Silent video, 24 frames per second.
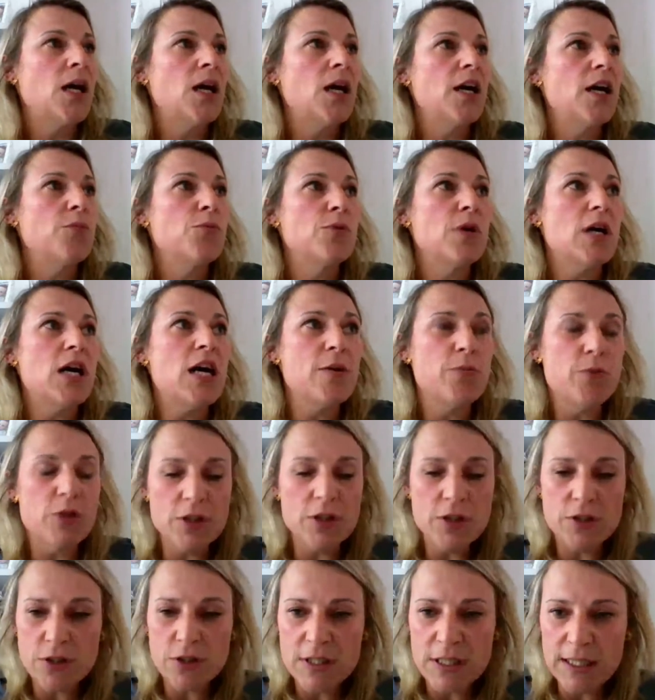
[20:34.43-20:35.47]
I, I
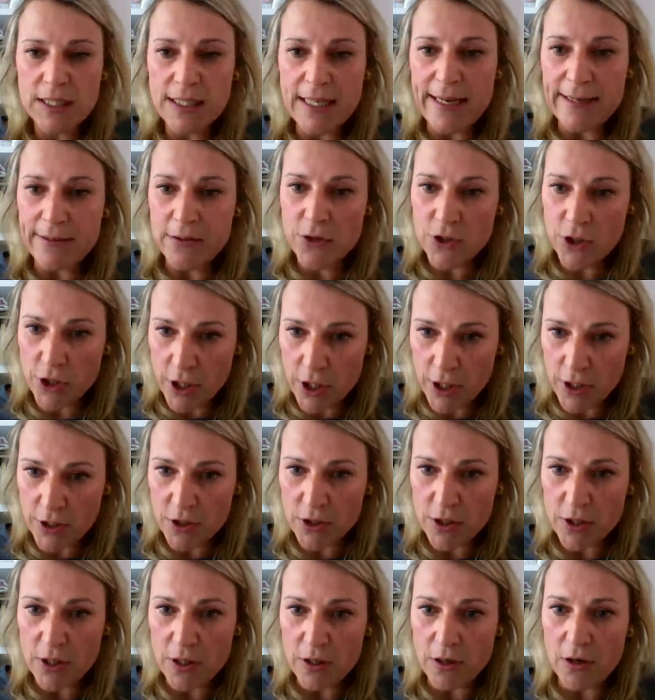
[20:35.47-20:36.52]
want to see that
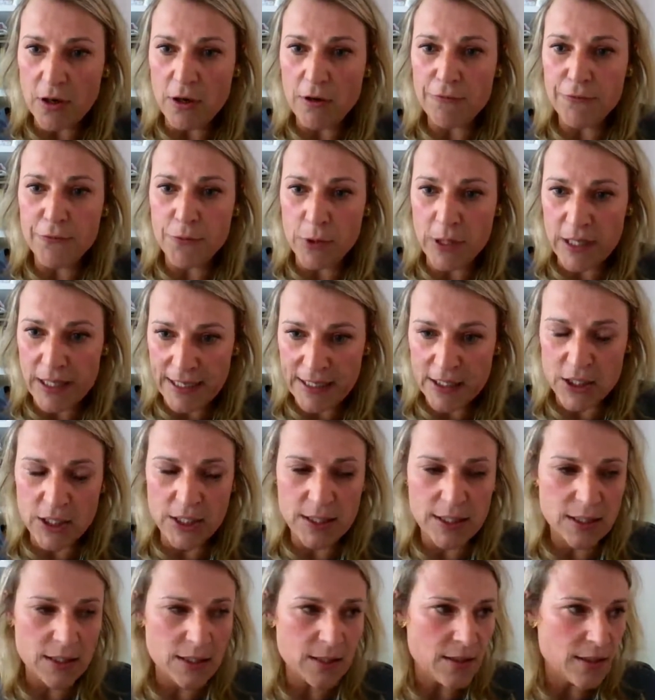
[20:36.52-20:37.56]
charter of religious
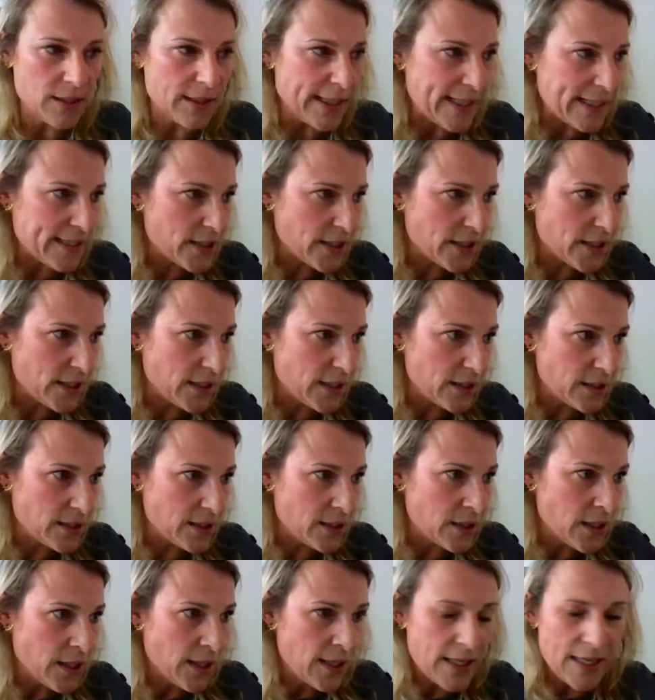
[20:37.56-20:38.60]
leaders
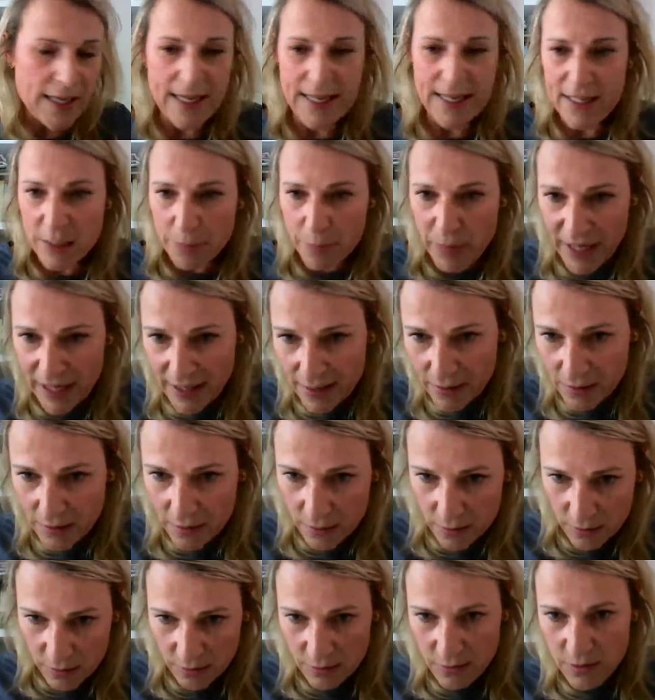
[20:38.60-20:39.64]
in the bin.
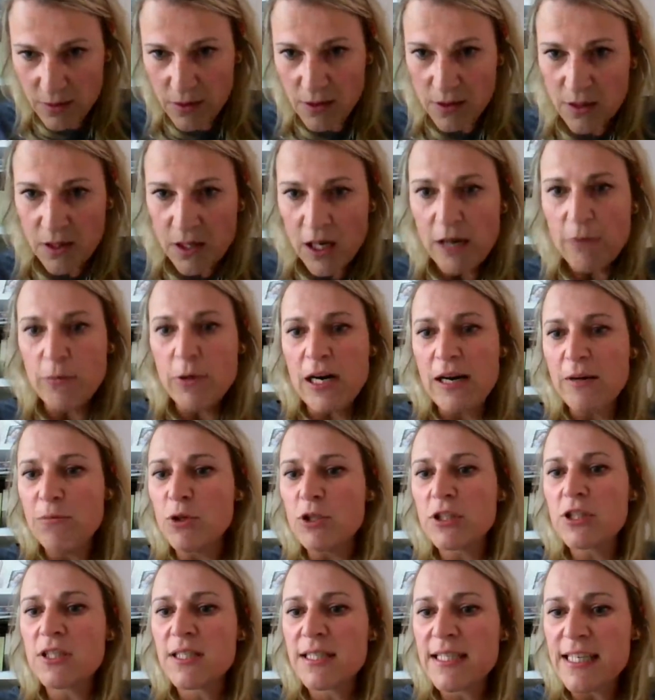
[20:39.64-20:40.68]
I, I
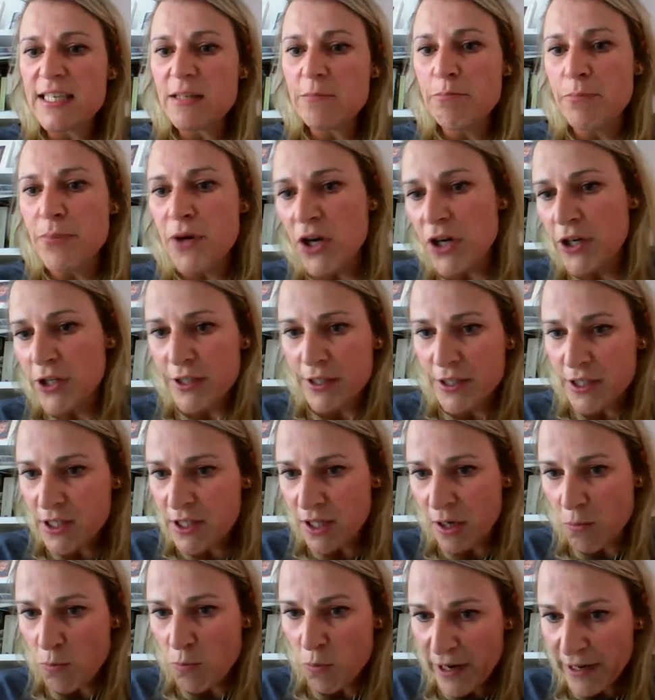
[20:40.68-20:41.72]
want to see it burned
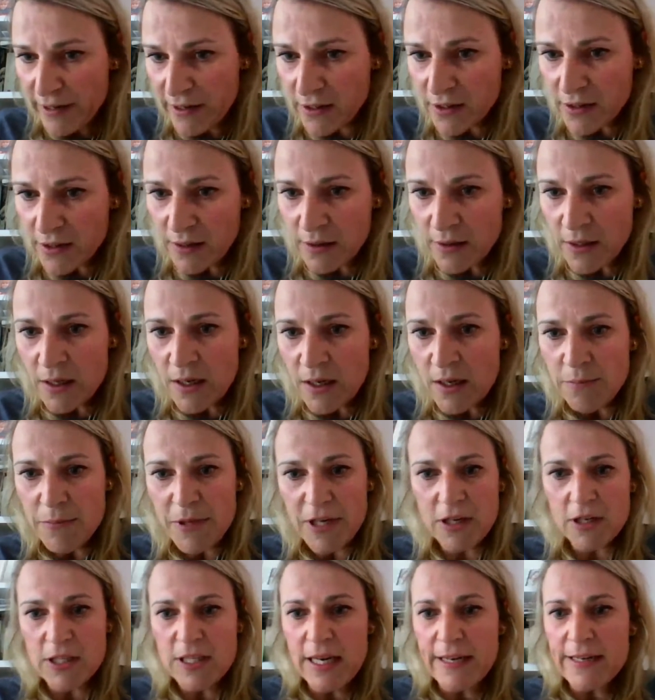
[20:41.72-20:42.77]
somewhere
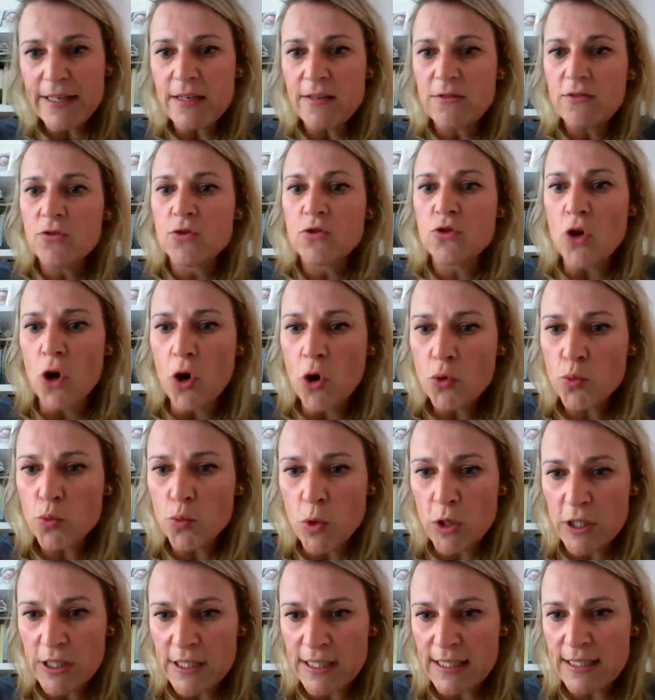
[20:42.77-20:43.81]
because I don't
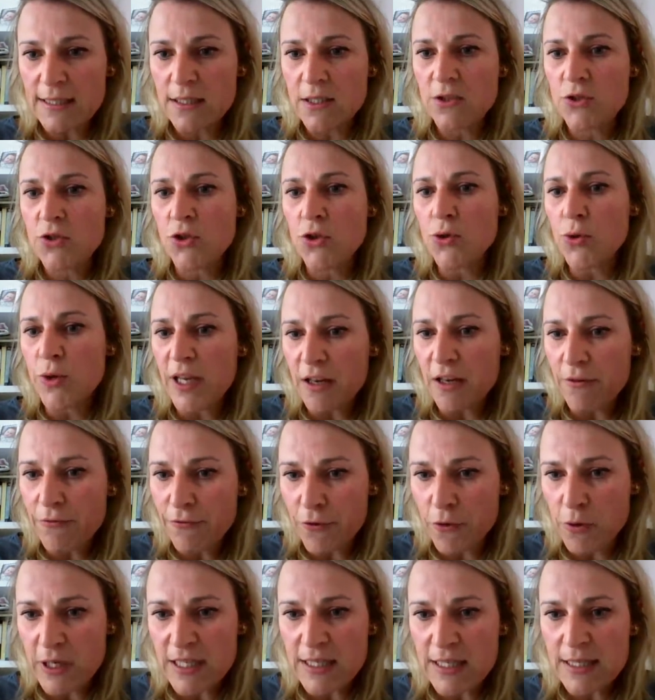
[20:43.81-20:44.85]
want it to
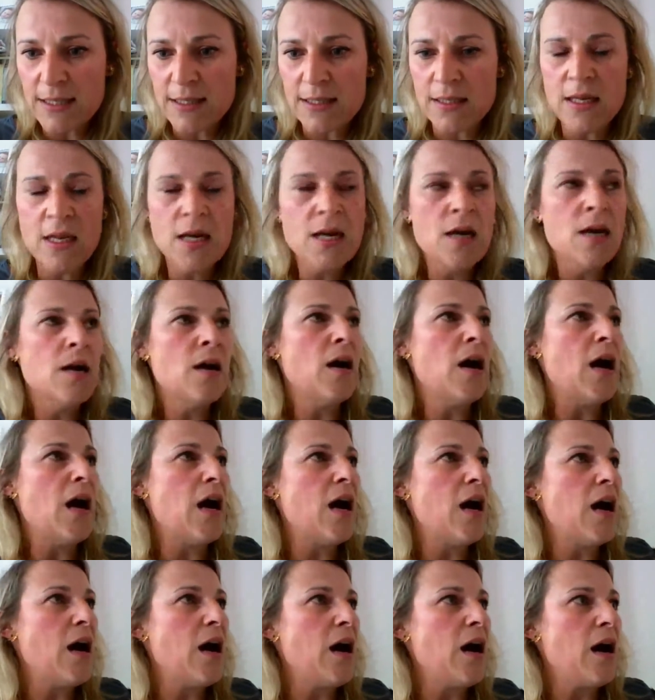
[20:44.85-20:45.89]
influence
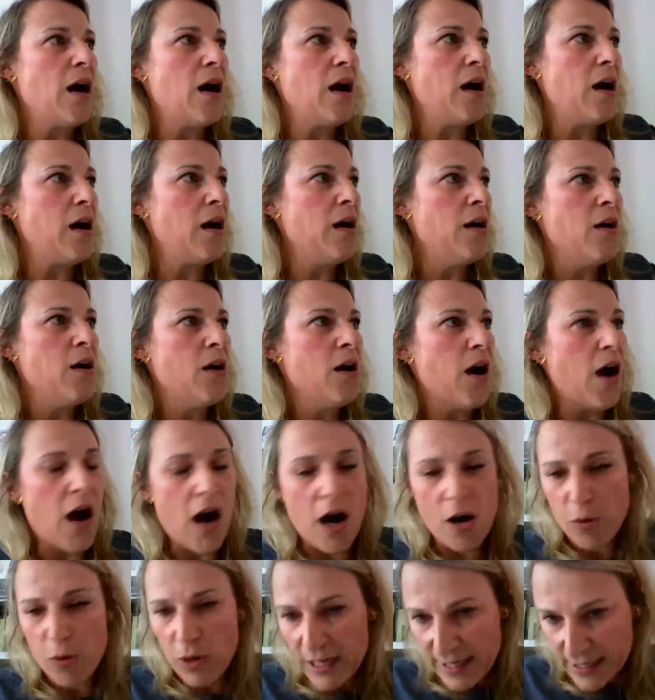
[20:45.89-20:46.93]
uh,
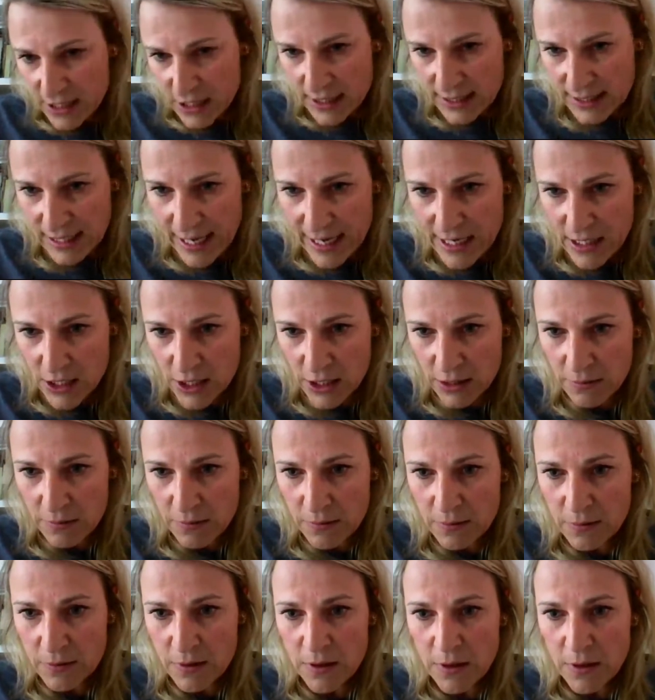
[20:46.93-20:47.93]
our legislation.